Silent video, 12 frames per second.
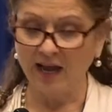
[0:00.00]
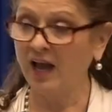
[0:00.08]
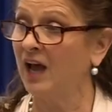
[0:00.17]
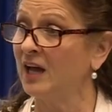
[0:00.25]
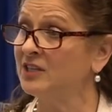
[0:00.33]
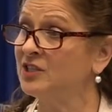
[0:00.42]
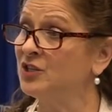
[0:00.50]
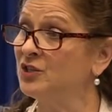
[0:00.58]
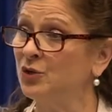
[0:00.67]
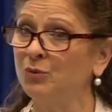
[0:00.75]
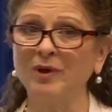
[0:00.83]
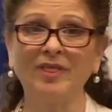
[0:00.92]
had to
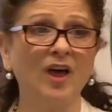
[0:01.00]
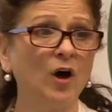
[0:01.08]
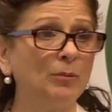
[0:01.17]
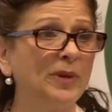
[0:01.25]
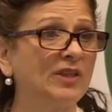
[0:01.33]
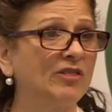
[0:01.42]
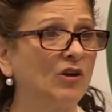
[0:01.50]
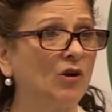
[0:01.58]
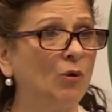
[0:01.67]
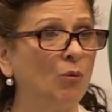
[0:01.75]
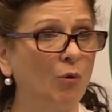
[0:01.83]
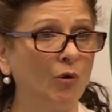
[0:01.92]
do with helping the
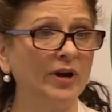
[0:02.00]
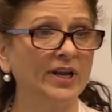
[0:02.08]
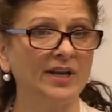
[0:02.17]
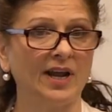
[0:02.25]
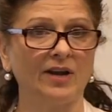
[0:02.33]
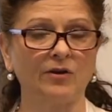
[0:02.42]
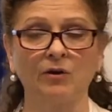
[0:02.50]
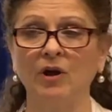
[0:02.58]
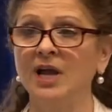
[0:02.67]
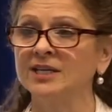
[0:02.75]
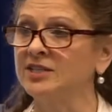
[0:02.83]
coordinator